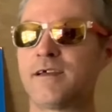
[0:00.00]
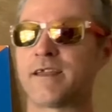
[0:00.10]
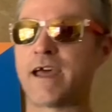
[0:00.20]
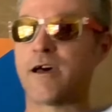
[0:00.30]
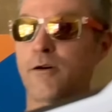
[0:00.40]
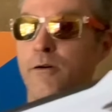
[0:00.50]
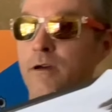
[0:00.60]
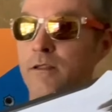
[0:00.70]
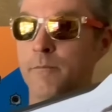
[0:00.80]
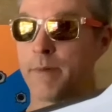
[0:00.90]
Now,
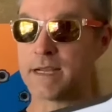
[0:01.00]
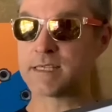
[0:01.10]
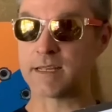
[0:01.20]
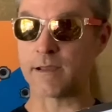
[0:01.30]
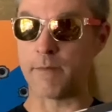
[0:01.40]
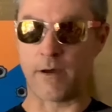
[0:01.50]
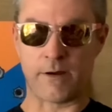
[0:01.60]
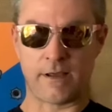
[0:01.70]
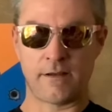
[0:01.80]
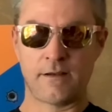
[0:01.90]
best thing
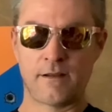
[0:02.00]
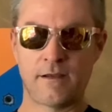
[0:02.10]
about it,